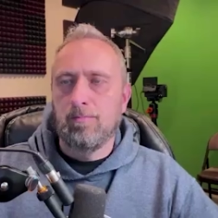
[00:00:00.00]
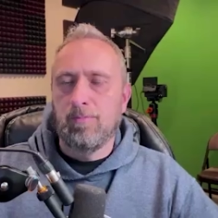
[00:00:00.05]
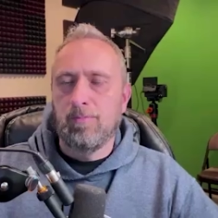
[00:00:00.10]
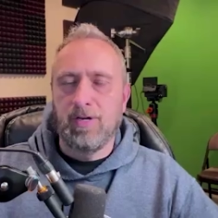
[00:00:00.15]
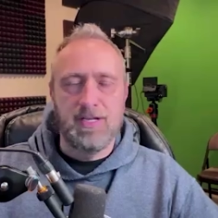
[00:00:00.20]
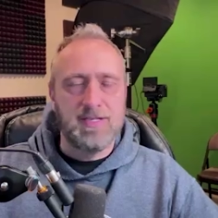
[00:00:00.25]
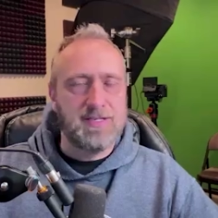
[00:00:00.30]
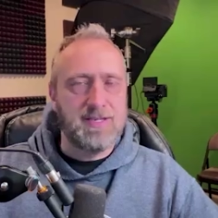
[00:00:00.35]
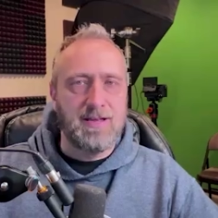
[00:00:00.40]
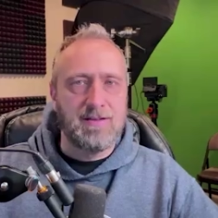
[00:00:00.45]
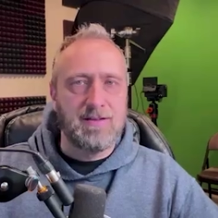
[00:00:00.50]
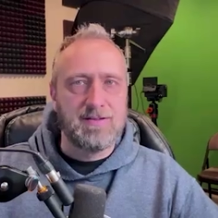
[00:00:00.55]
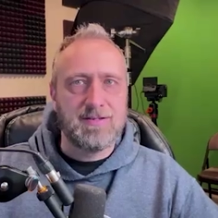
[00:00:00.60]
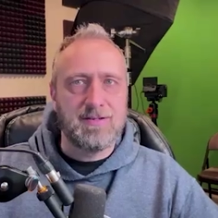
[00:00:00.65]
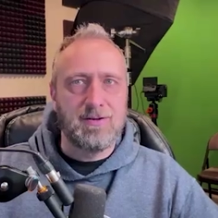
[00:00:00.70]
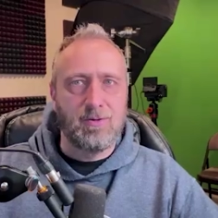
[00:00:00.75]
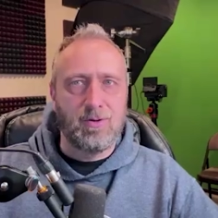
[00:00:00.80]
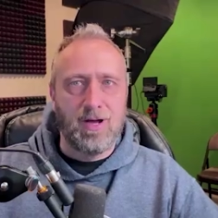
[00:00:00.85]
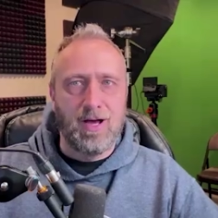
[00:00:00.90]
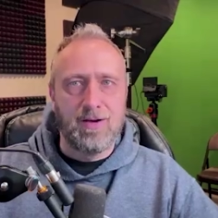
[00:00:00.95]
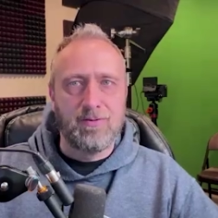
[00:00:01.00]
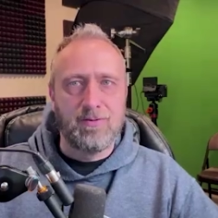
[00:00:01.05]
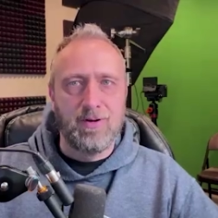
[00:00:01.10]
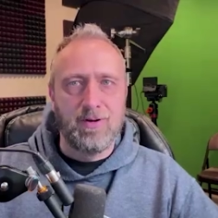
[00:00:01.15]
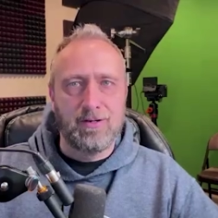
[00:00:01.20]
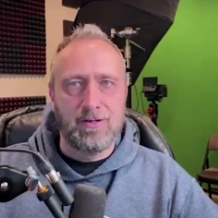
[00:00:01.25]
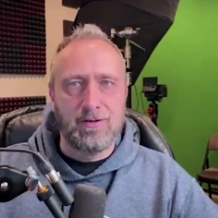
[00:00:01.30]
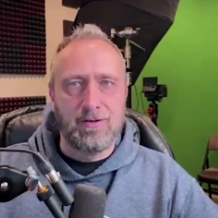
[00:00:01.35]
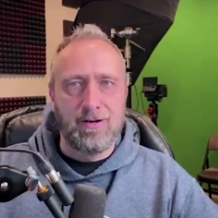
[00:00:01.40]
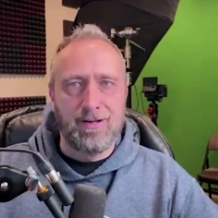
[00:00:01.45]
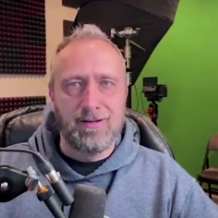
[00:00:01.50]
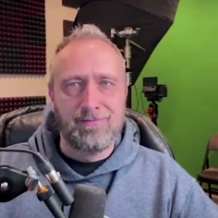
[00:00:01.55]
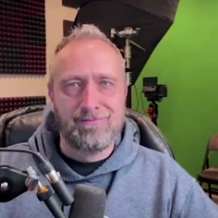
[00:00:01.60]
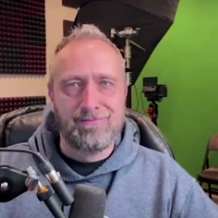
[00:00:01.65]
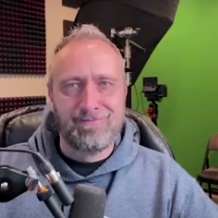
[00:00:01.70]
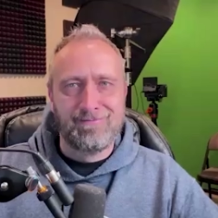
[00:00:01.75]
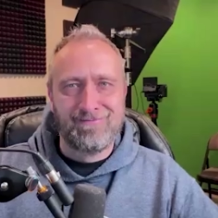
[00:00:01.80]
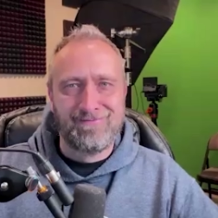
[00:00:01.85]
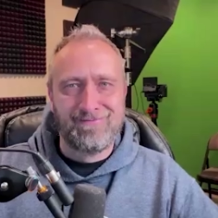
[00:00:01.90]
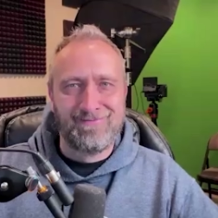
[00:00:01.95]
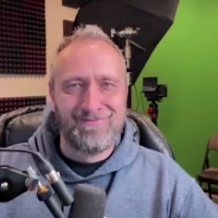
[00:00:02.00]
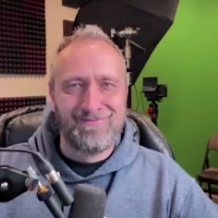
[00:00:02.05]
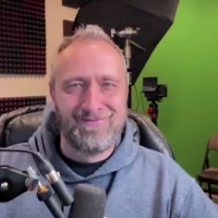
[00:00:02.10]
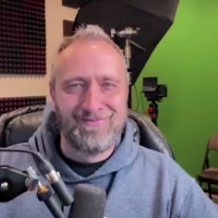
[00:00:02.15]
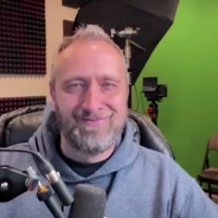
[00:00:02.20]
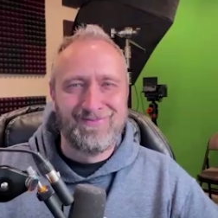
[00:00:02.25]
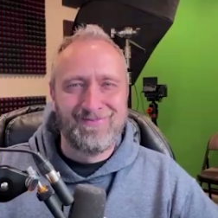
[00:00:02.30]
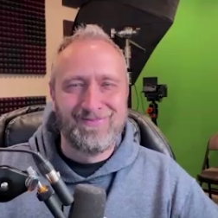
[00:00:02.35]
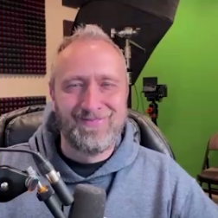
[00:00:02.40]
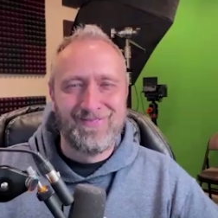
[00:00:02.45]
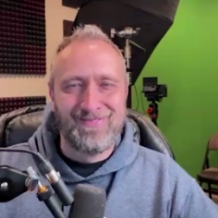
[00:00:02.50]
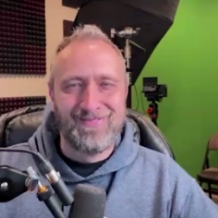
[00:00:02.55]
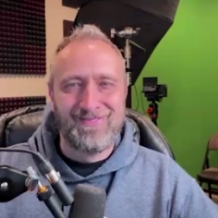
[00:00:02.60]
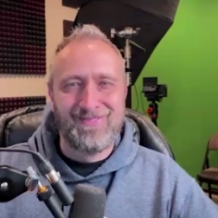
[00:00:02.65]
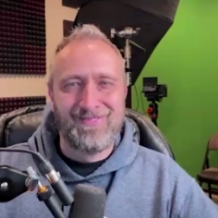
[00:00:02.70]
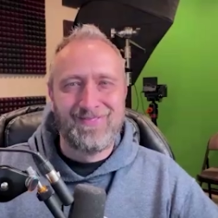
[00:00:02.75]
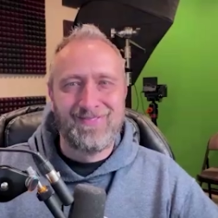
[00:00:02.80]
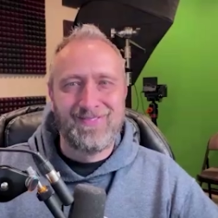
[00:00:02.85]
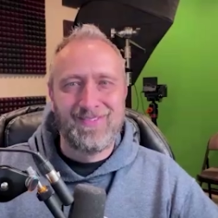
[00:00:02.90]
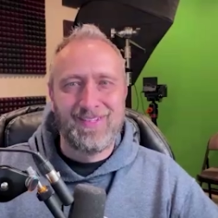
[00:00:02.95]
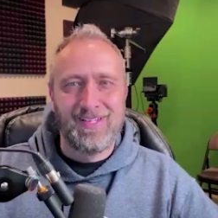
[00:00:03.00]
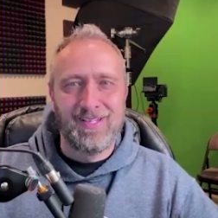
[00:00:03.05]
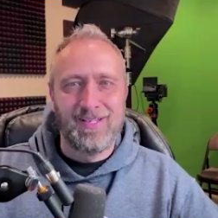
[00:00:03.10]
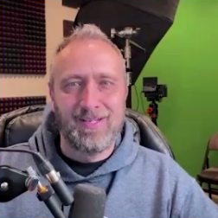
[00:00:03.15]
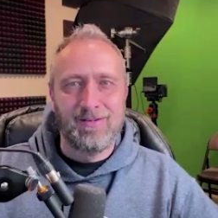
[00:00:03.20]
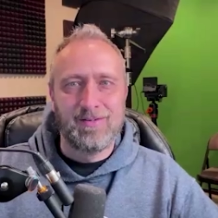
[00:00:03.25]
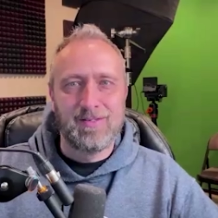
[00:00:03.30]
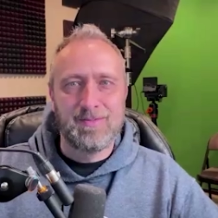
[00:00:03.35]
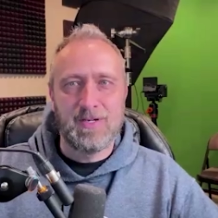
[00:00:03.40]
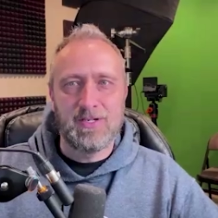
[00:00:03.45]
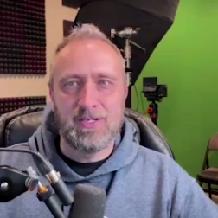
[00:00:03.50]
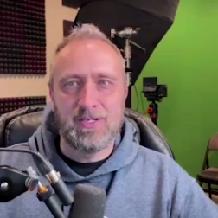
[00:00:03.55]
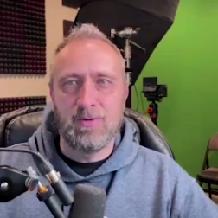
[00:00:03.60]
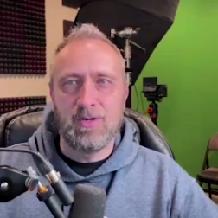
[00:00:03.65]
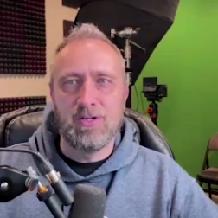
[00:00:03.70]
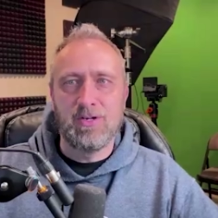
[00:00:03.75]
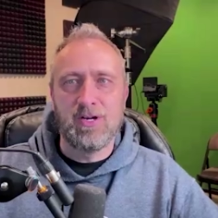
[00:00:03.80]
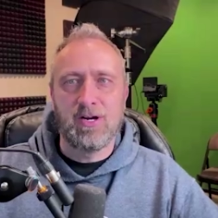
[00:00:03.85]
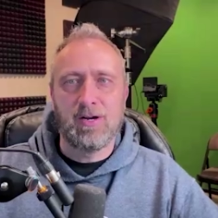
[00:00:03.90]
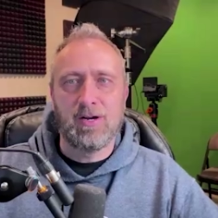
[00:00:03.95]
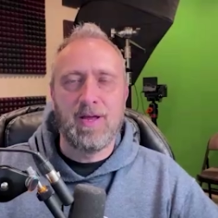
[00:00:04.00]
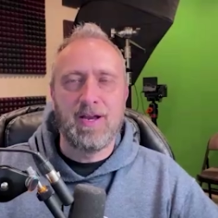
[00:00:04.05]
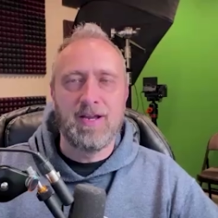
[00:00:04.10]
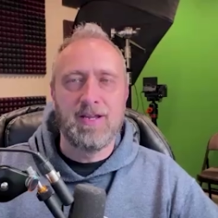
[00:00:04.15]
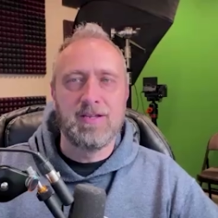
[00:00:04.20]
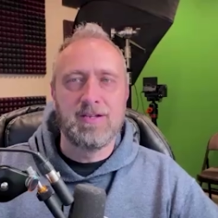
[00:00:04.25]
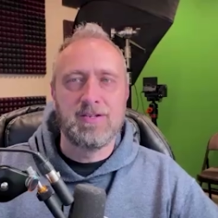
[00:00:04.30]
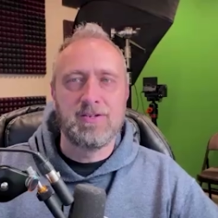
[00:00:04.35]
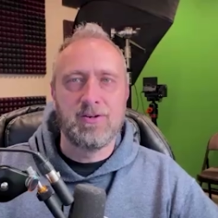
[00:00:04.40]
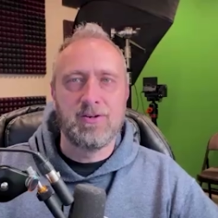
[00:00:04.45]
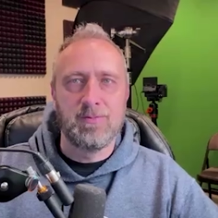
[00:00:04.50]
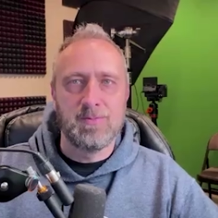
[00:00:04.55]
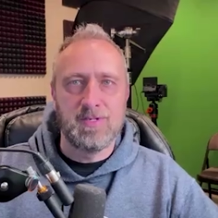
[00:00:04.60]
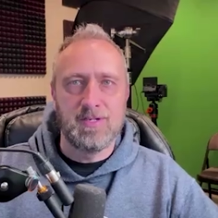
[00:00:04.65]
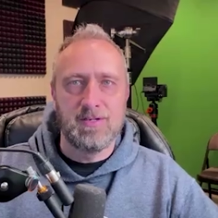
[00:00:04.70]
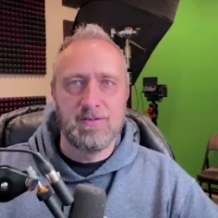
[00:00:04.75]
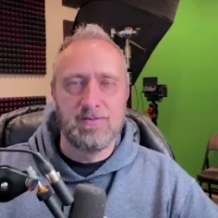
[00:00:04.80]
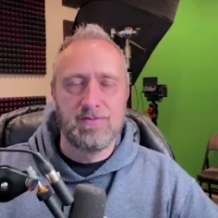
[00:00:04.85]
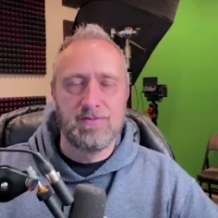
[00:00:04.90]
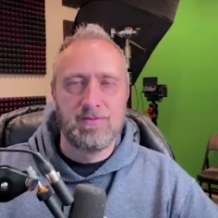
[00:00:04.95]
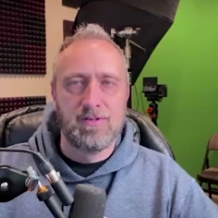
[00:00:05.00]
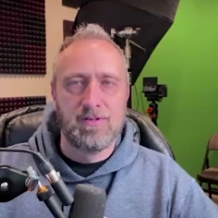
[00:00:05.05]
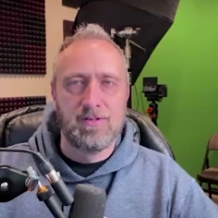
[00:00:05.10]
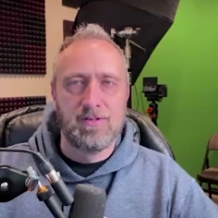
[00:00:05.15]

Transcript: But it sounds so contradictory, especially when you talk about it in the terms of